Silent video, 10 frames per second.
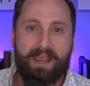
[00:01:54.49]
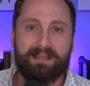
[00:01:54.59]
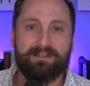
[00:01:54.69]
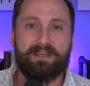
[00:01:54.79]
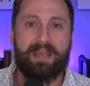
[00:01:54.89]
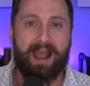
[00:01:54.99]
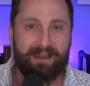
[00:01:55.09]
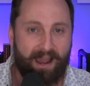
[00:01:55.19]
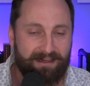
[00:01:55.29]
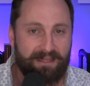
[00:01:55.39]
And
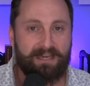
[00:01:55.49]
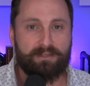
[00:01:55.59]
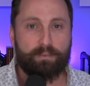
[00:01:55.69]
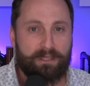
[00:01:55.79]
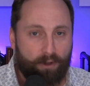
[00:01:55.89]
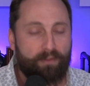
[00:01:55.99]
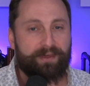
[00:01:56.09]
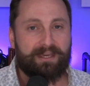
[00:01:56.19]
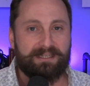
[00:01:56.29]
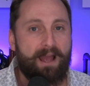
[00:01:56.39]
I, I think it, we can
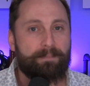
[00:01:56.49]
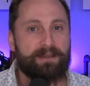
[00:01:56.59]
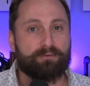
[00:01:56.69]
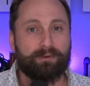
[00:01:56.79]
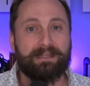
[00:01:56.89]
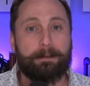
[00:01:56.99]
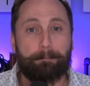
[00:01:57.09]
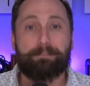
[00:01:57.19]
all accept it's really